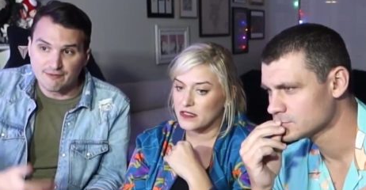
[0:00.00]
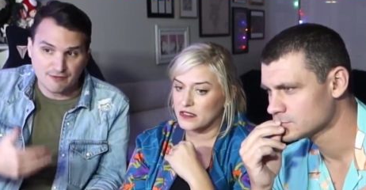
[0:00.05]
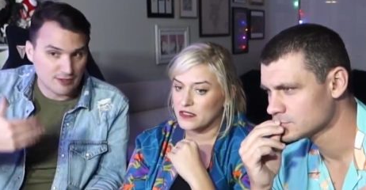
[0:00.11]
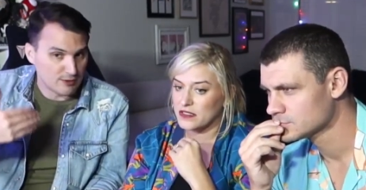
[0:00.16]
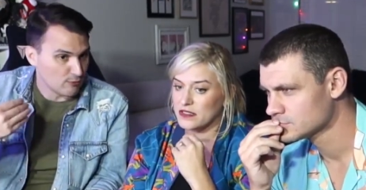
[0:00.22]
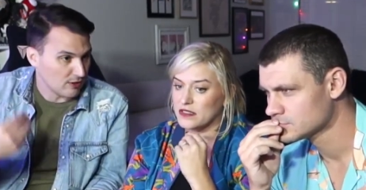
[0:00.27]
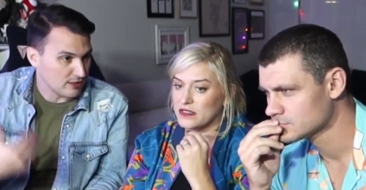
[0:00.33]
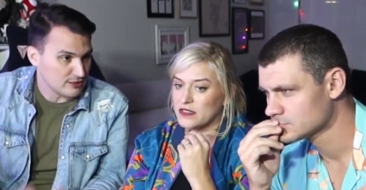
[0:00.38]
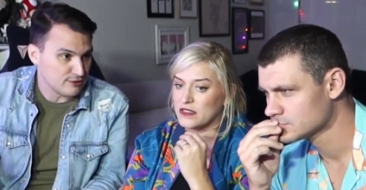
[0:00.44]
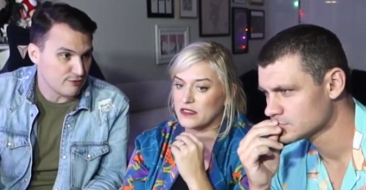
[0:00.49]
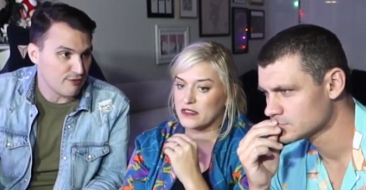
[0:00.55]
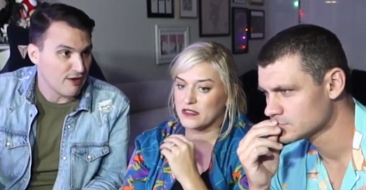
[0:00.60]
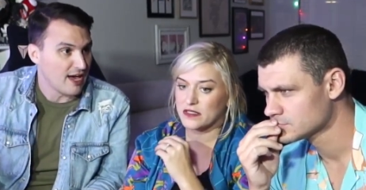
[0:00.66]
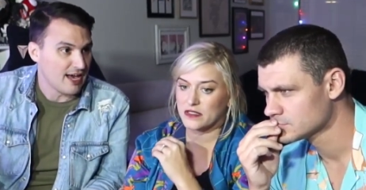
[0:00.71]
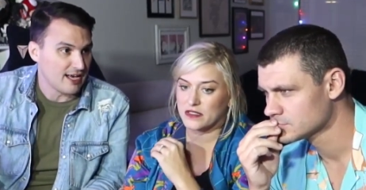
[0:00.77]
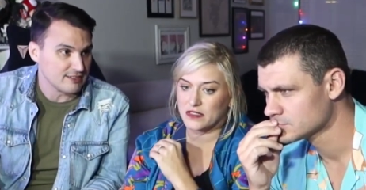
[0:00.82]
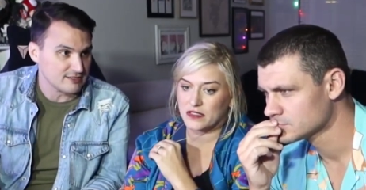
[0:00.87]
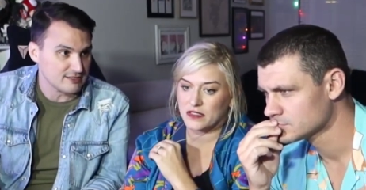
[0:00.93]
Speaker 1: that runs
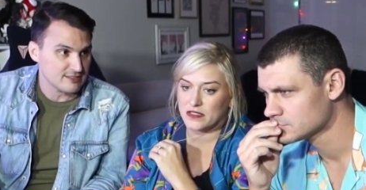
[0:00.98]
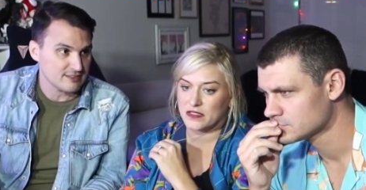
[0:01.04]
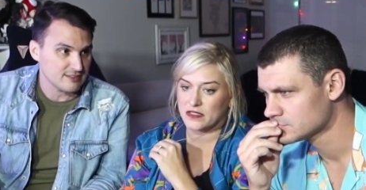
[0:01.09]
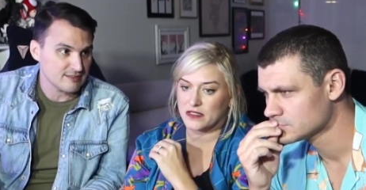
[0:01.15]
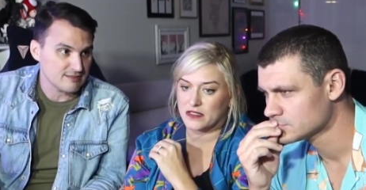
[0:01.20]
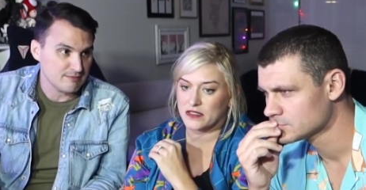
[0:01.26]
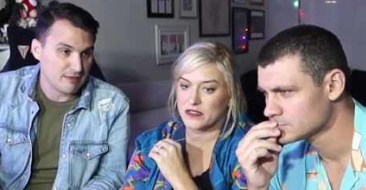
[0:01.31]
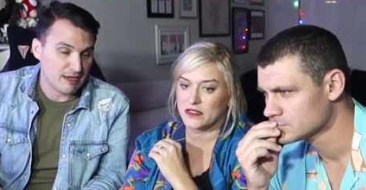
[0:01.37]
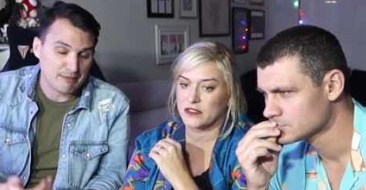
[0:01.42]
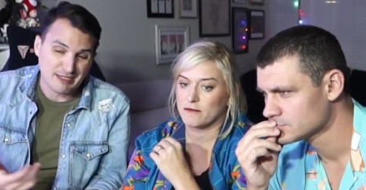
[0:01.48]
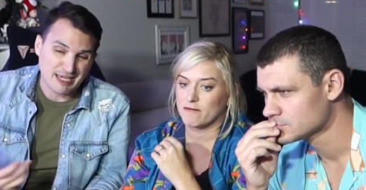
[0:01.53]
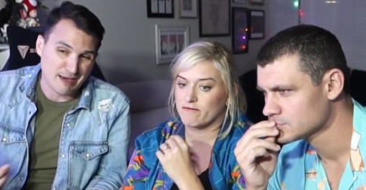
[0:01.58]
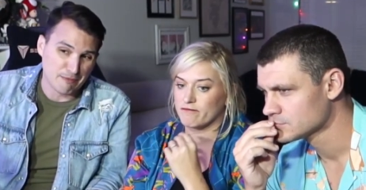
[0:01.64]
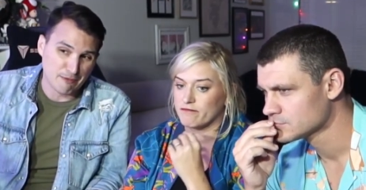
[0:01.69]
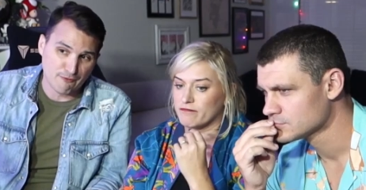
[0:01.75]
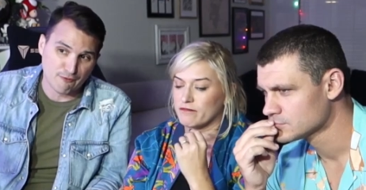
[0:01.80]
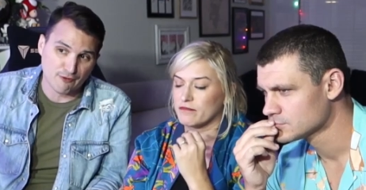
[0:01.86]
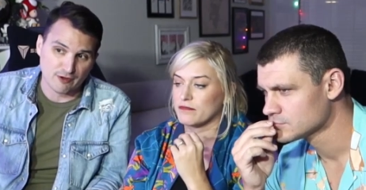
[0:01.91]
fast. Maybe
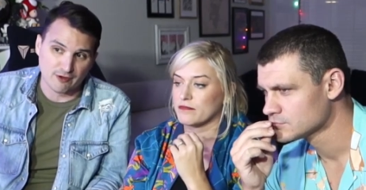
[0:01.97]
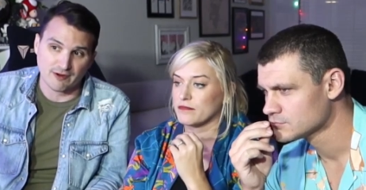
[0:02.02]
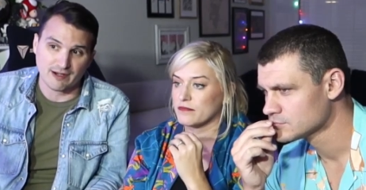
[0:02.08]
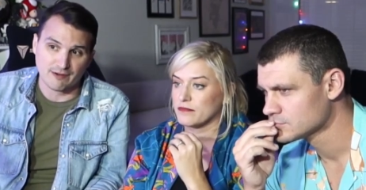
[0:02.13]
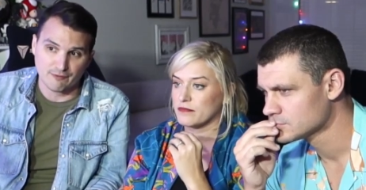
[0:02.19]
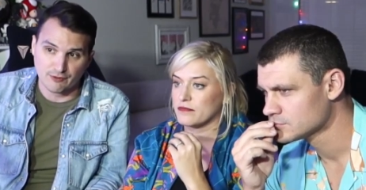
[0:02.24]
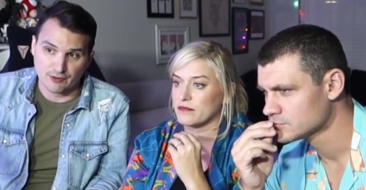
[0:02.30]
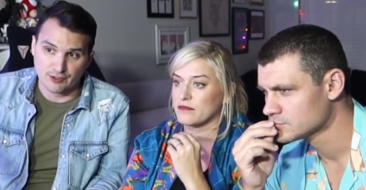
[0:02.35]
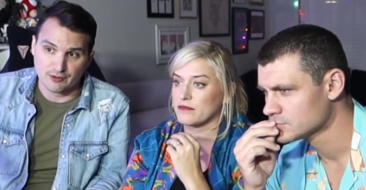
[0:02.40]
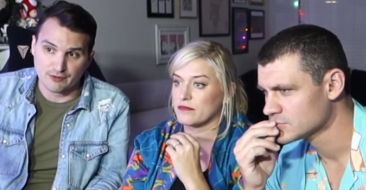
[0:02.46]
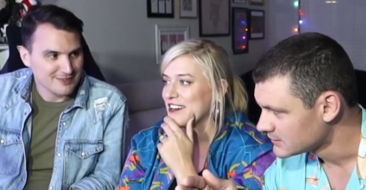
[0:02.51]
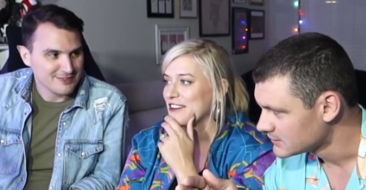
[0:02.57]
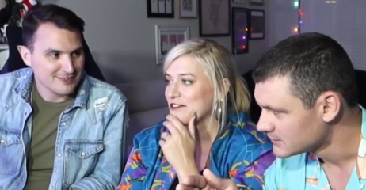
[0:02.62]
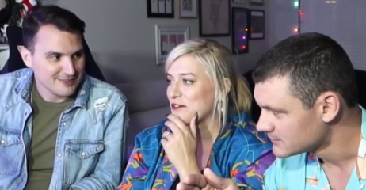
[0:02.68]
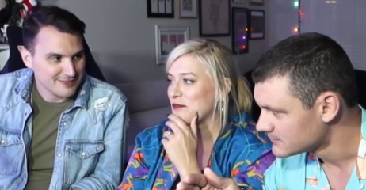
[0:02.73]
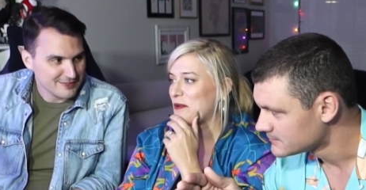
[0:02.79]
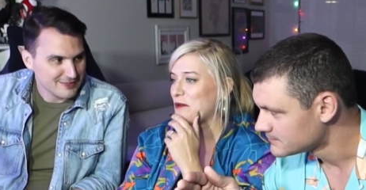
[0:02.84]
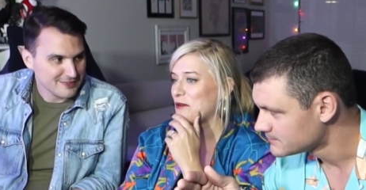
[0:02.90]
Apple fritter in for you.
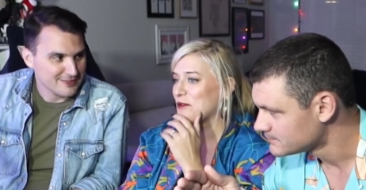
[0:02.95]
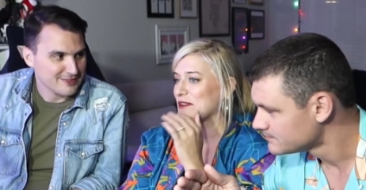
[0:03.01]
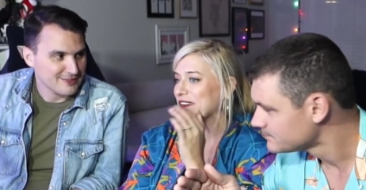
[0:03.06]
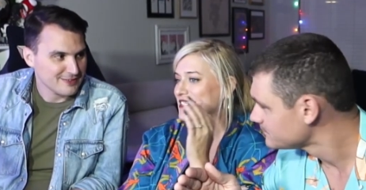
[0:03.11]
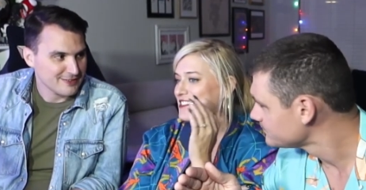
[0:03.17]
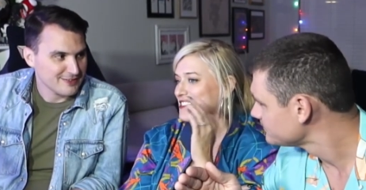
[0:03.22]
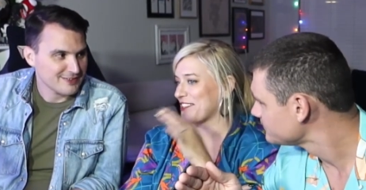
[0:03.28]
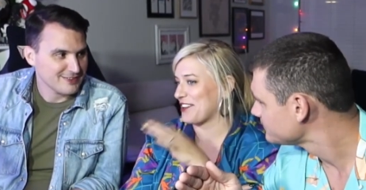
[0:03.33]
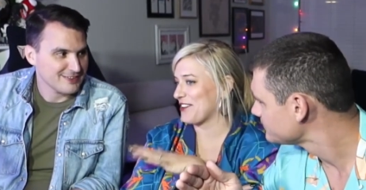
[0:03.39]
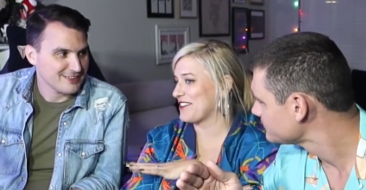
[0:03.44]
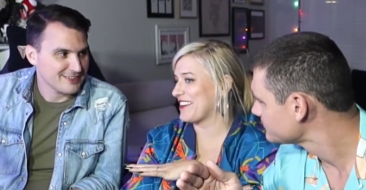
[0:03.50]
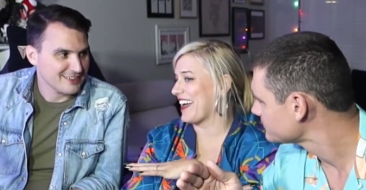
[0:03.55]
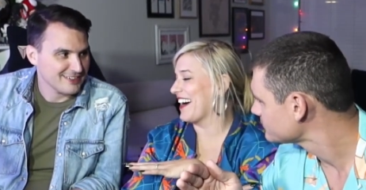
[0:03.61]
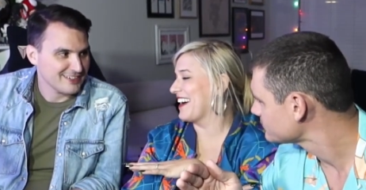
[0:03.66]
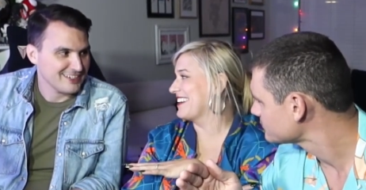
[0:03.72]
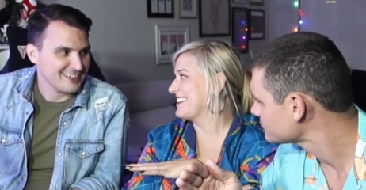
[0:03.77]
Speaker 2: For people who want to slow down.